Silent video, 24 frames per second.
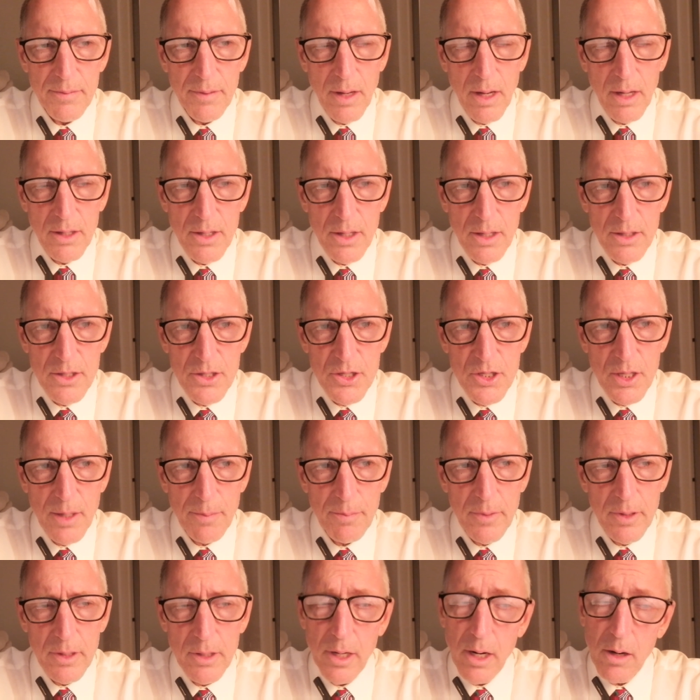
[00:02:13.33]
a
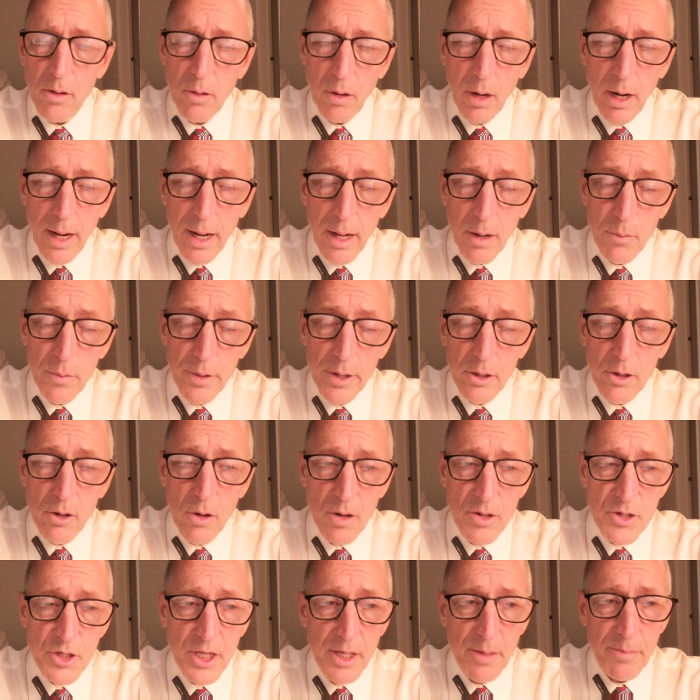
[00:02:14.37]
lot of
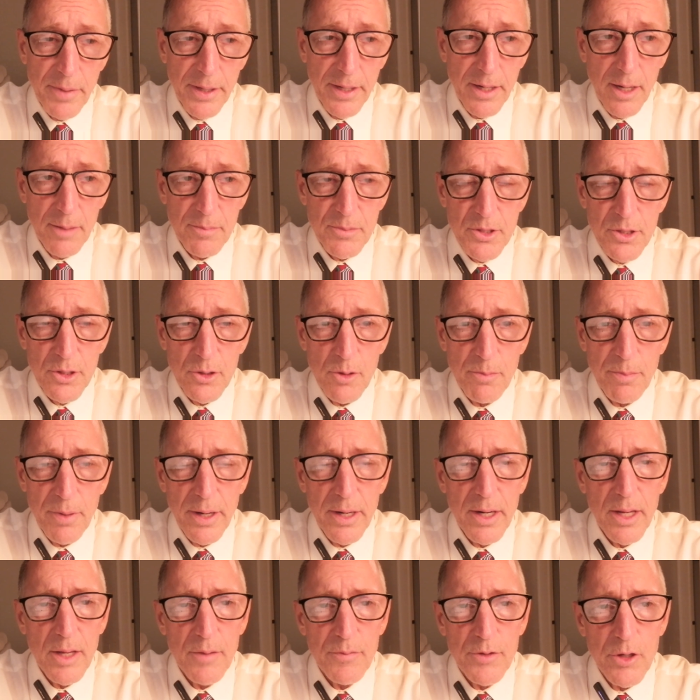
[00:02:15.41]
rent-a-cars get beat up too.
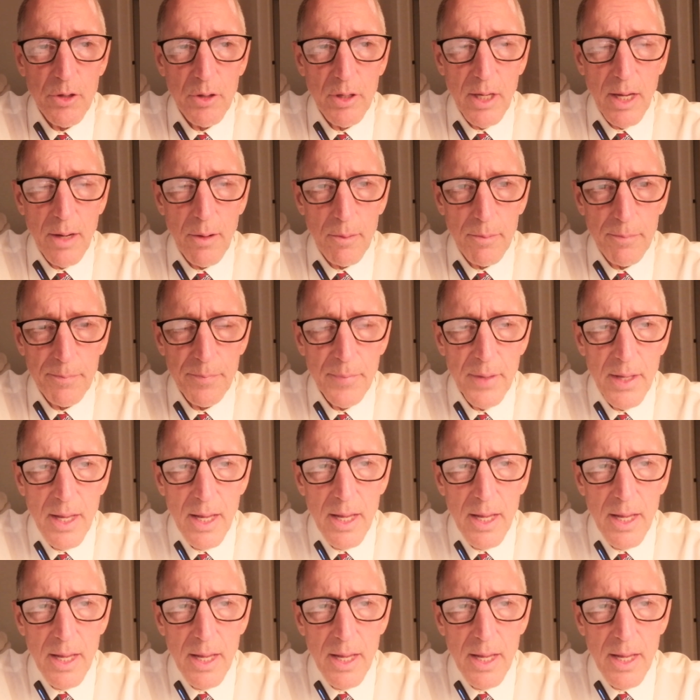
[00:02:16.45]
But if you get them